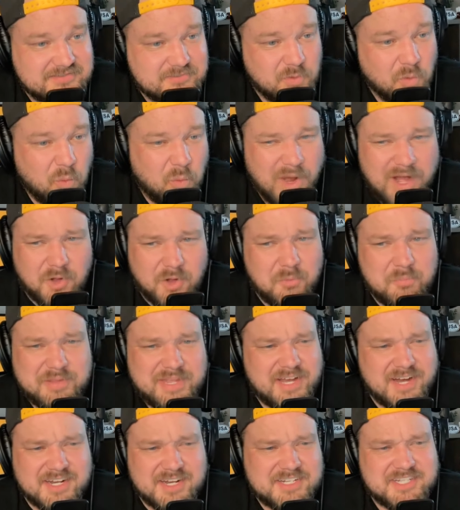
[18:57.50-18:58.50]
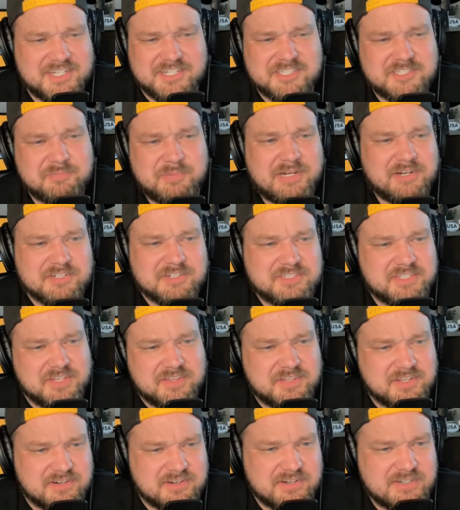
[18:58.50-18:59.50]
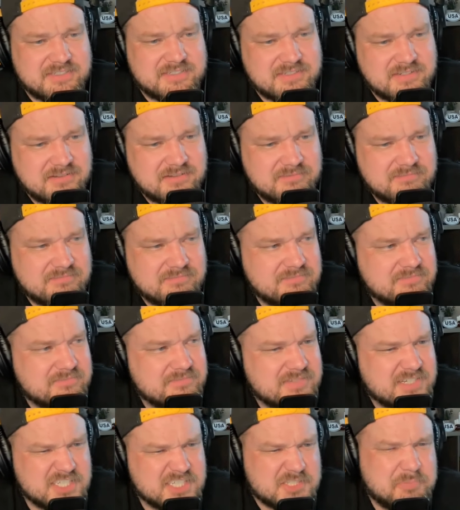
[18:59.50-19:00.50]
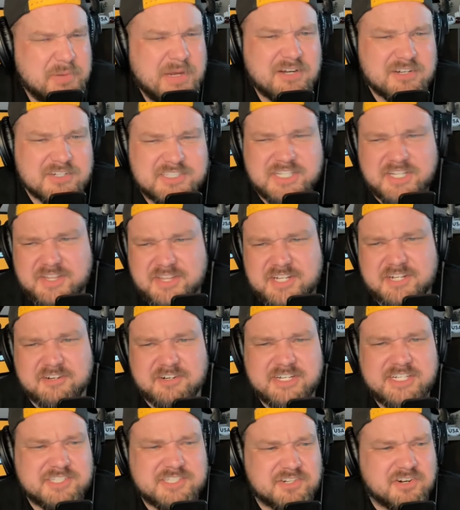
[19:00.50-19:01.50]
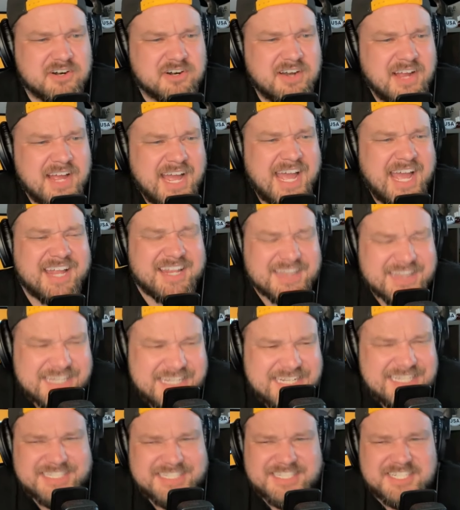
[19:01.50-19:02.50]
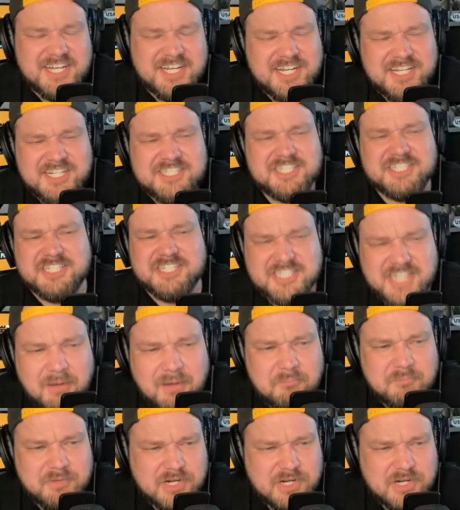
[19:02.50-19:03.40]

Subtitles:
Well beyond conspiracy theories. Conspiracy theories are, at least to some